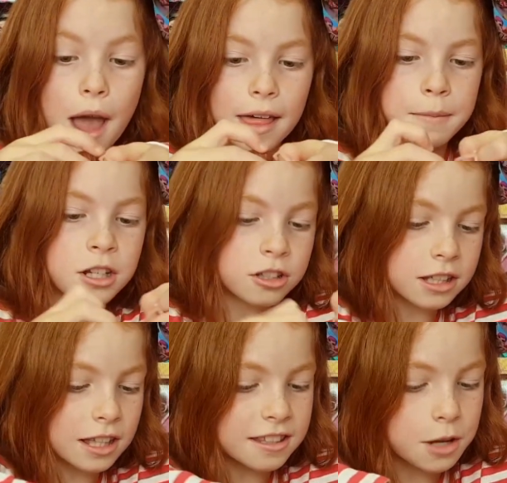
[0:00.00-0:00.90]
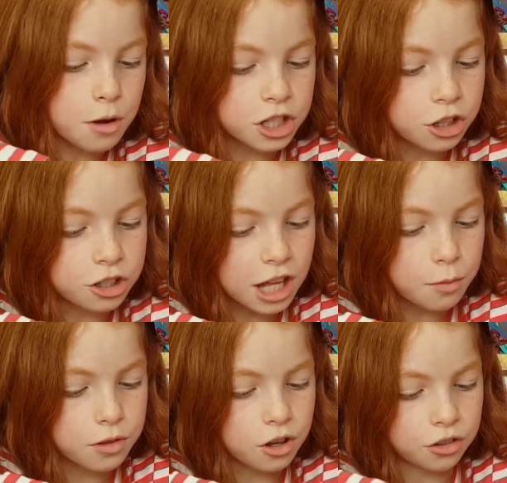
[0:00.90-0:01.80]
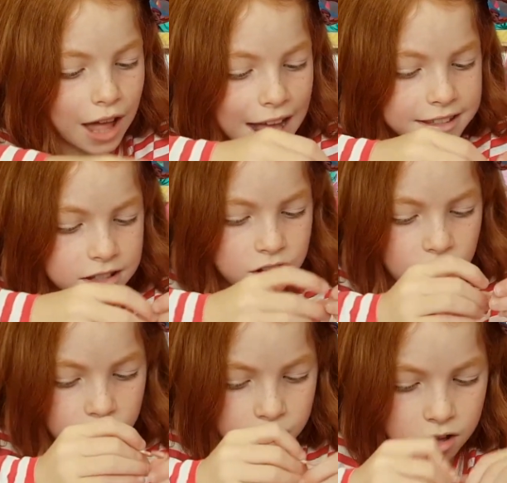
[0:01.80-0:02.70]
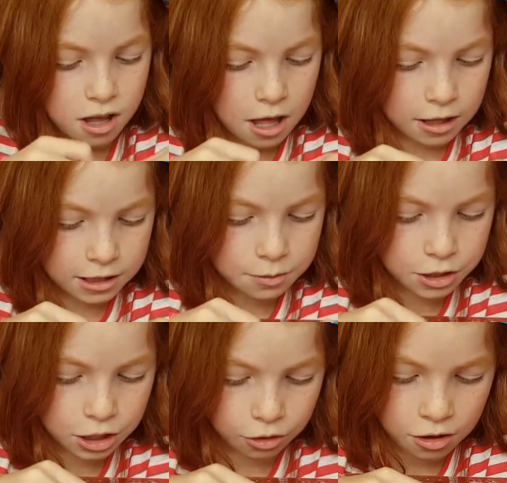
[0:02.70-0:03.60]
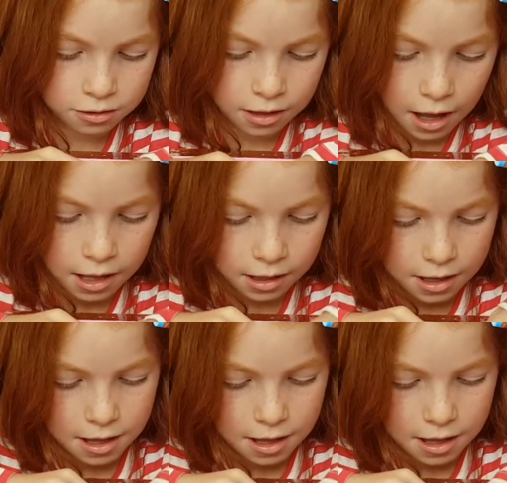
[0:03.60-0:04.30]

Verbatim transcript: wait, let me just see what she looks like with her glasses on. See what she looks like.